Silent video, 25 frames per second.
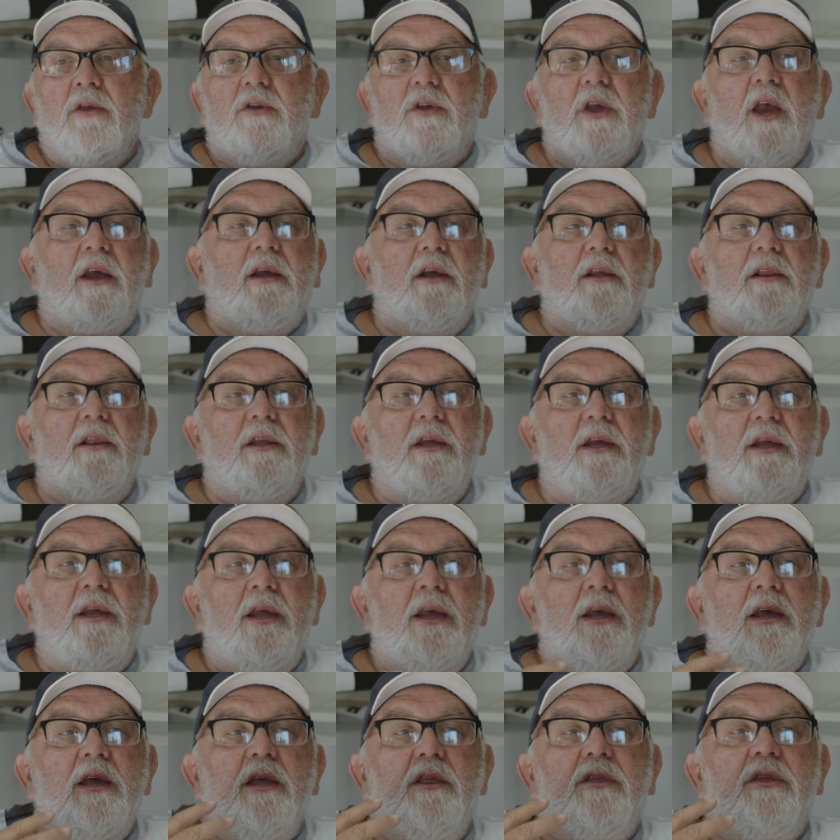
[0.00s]

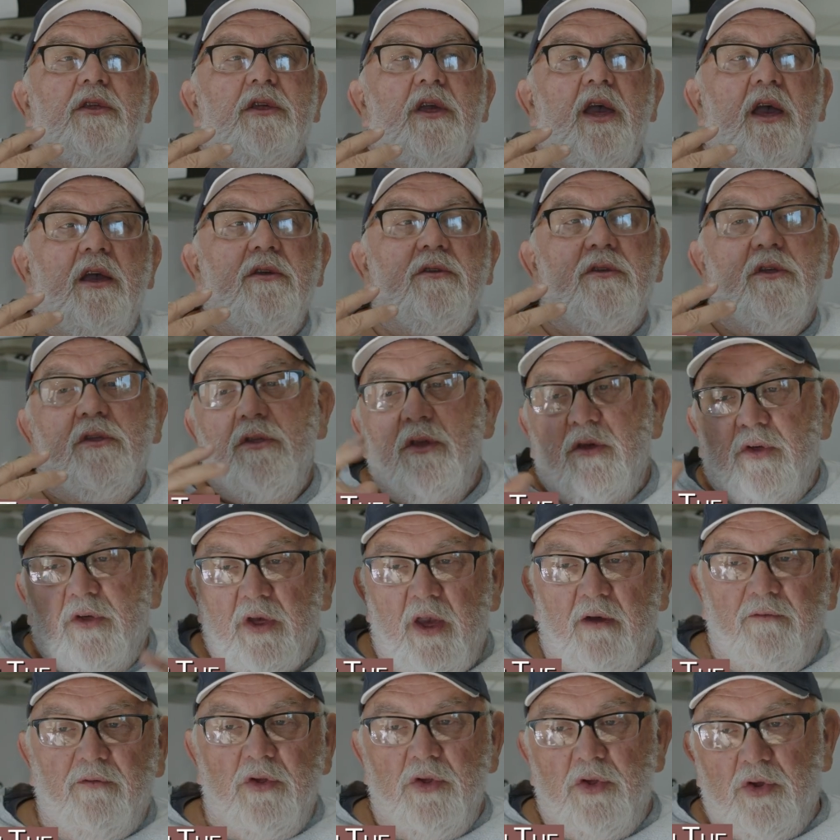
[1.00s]
secondly, it says in the
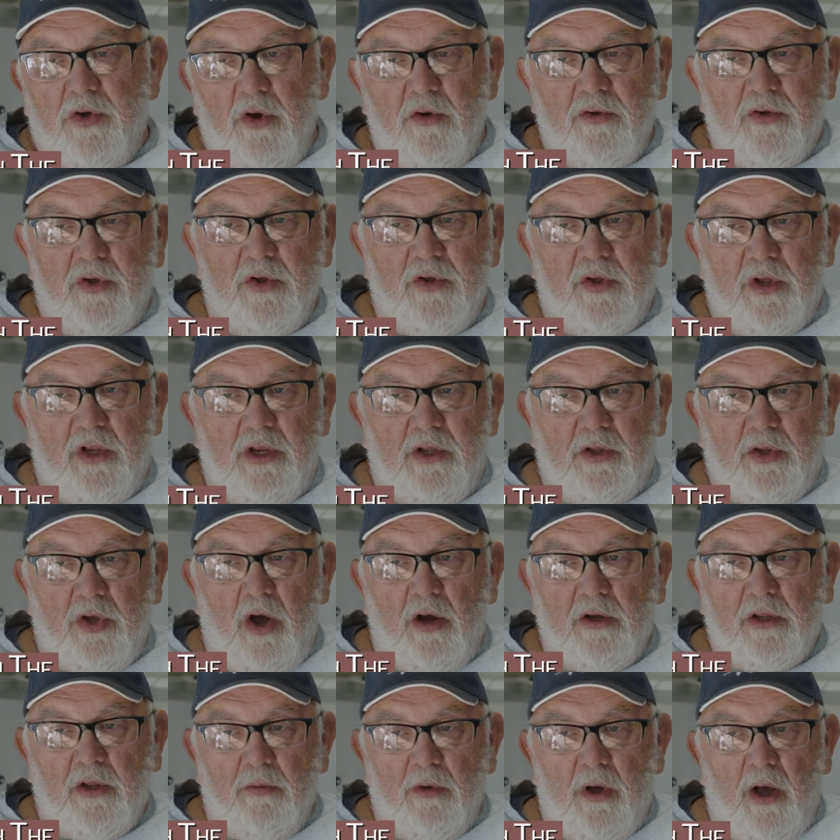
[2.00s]
7 churches that he
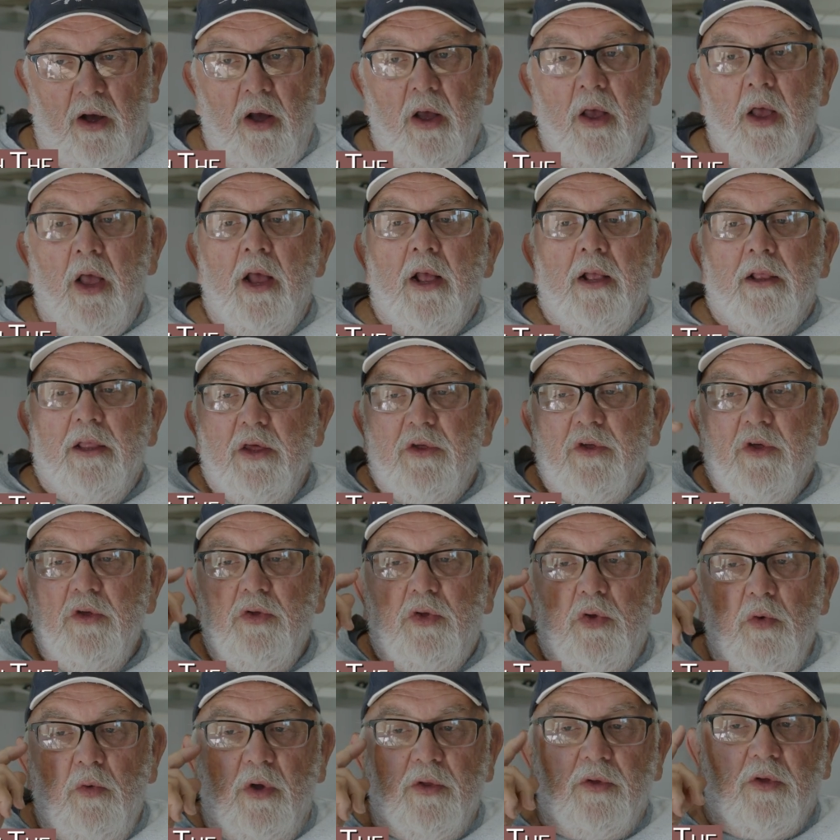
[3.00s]
talked about, listen
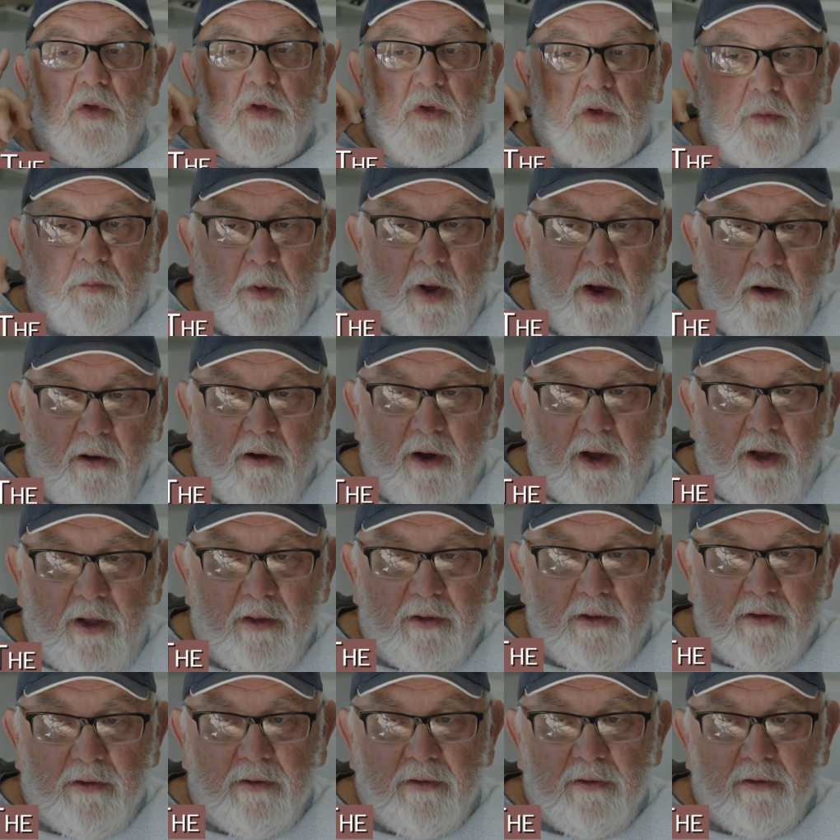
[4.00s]
to what the
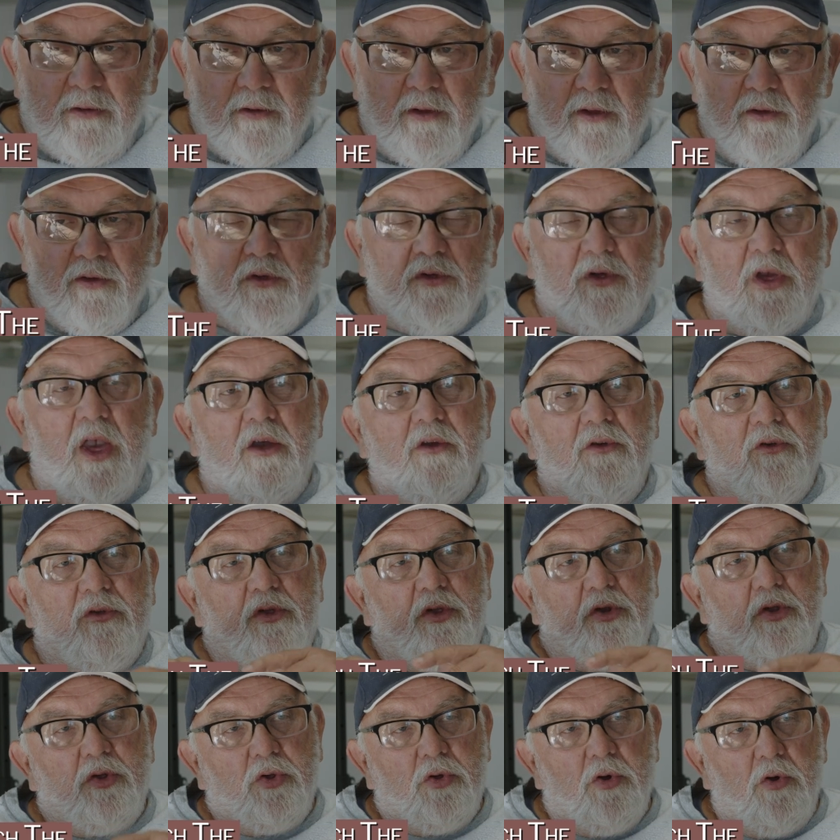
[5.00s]
Spirit says
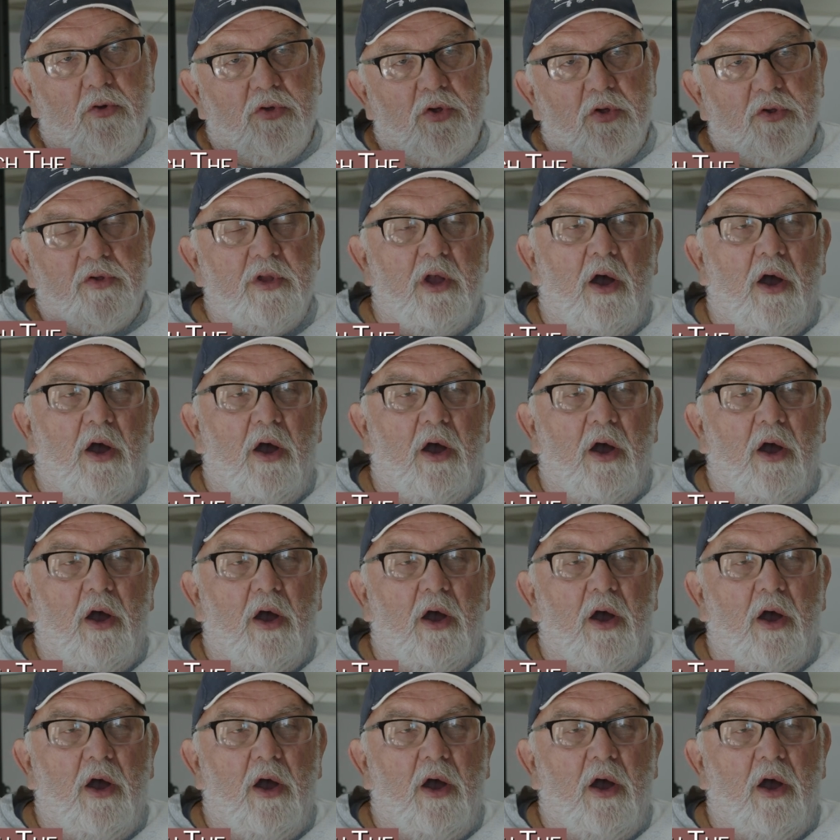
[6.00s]
to the churches.